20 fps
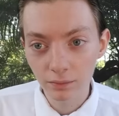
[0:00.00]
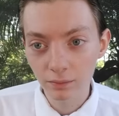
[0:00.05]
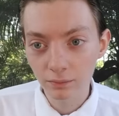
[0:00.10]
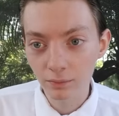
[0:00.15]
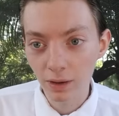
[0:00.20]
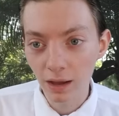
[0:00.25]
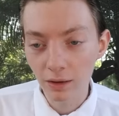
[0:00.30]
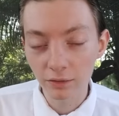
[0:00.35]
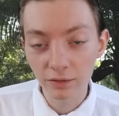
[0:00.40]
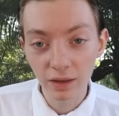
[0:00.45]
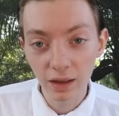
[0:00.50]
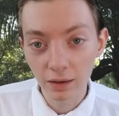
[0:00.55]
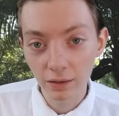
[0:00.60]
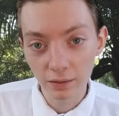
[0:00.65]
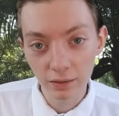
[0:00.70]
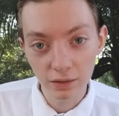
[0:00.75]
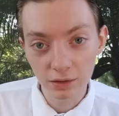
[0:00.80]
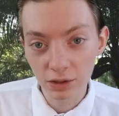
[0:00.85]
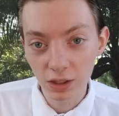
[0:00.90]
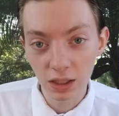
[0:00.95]
how's that
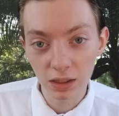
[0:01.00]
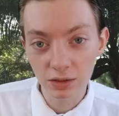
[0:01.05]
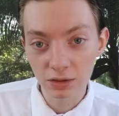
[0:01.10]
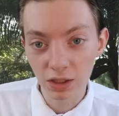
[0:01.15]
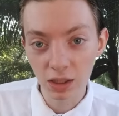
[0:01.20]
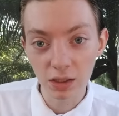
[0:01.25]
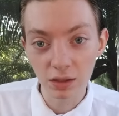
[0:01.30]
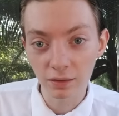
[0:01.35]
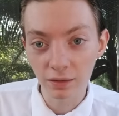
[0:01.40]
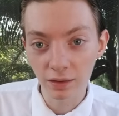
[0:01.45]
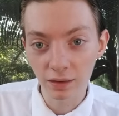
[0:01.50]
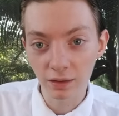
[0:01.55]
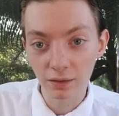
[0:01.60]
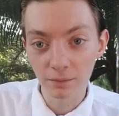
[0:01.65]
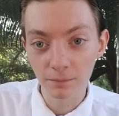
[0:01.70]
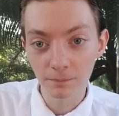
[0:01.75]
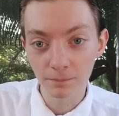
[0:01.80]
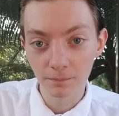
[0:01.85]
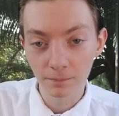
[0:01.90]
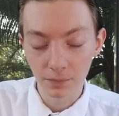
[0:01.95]
going to change anything?
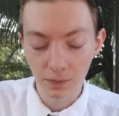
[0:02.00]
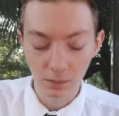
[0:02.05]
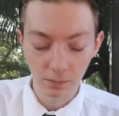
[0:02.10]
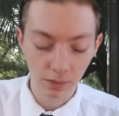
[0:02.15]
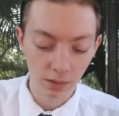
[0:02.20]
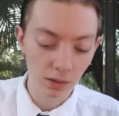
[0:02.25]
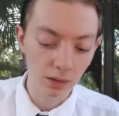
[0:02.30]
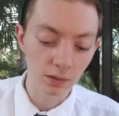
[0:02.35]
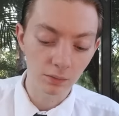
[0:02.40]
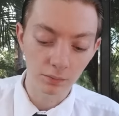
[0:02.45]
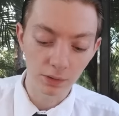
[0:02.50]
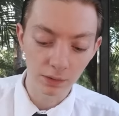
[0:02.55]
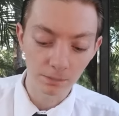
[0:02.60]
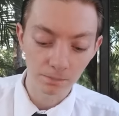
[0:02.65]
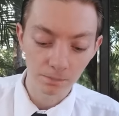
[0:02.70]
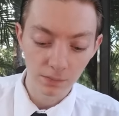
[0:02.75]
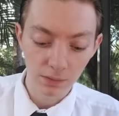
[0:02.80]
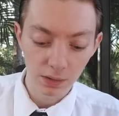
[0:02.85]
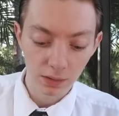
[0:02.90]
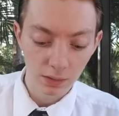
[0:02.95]
But anyway,
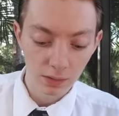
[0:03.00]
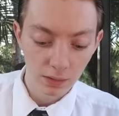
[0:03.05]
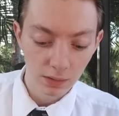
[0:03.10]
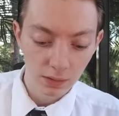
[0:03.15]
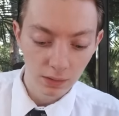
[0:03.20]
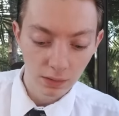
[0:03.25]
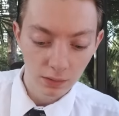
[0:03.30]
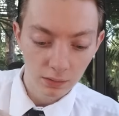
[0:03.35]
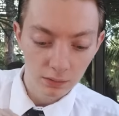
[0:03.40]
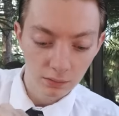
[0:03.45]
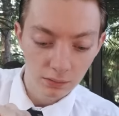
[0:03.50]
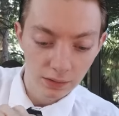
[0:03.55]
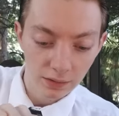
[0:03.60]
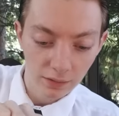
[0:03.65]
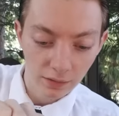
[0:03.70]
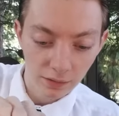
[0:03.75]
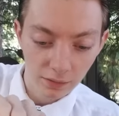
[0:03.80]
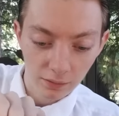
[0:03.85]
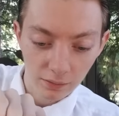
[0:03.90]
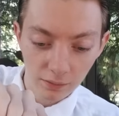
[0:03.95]

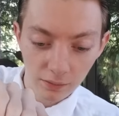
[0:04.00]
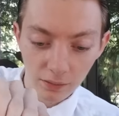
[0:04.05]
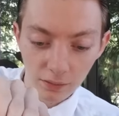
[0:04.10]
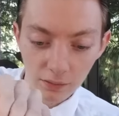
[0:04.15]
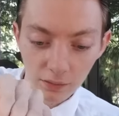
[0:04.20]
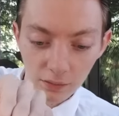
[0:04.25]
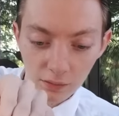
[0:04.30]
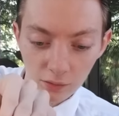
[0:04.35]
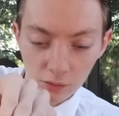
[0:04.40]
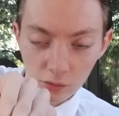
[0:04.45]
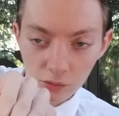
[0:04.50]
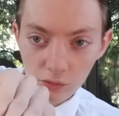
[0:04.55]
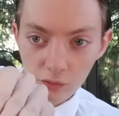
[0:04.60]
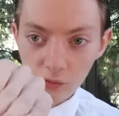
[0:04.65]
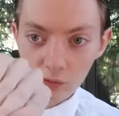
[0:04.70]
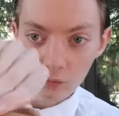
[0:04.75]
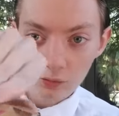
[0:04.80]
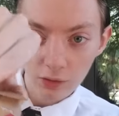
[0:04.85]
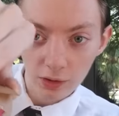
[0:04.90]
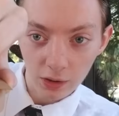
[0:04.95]
let's
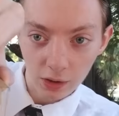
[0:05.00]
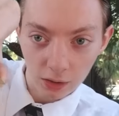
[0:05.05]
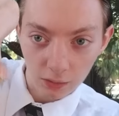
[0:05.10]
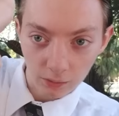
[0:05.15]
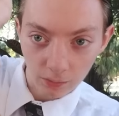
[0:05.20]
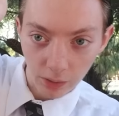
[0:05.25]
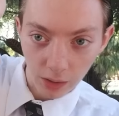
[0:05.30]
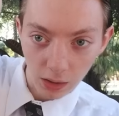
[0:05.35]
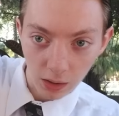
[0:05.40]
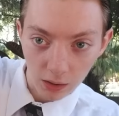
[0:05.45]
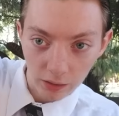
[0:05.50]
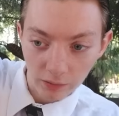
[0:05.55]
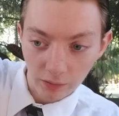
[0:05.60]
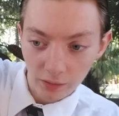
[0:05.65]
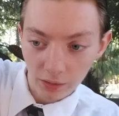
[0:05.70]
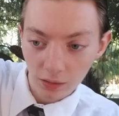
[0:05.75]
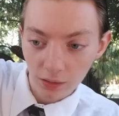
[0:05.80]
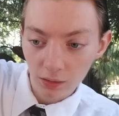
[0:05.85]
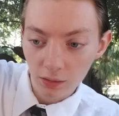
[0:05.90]
do the unboxing.